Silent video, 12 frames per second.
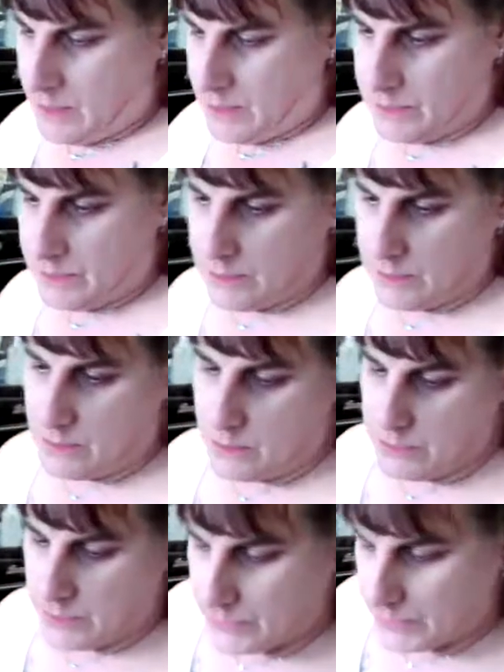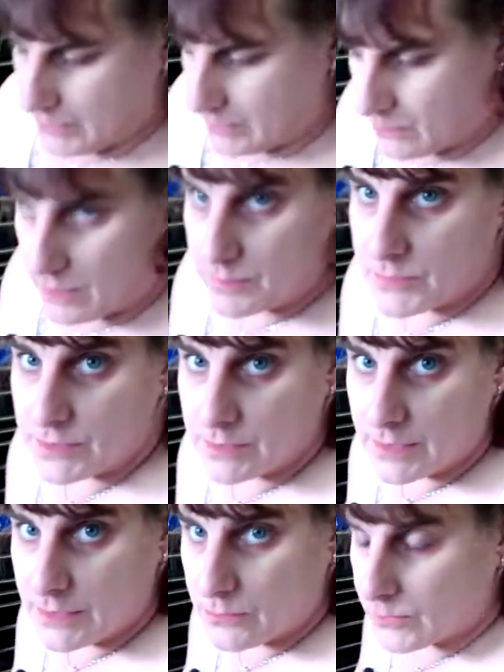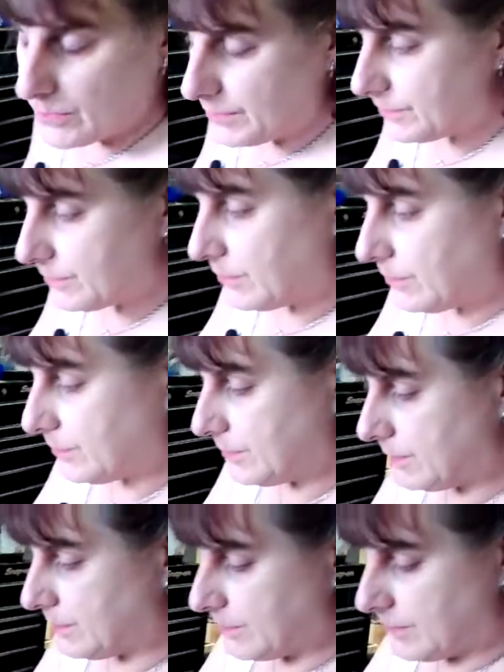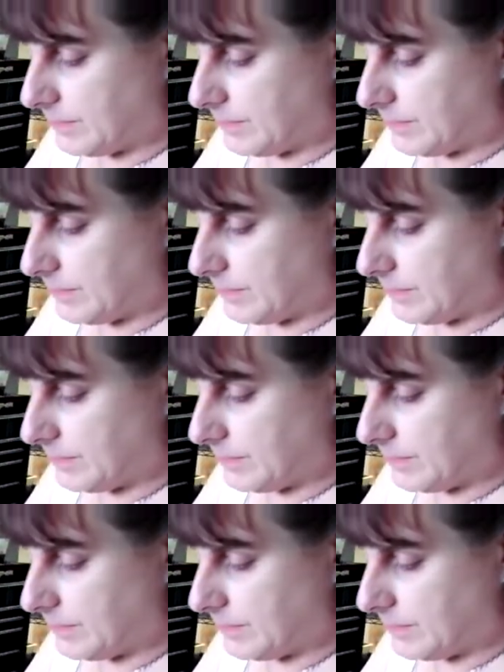So there we go. I'm just like really stoked to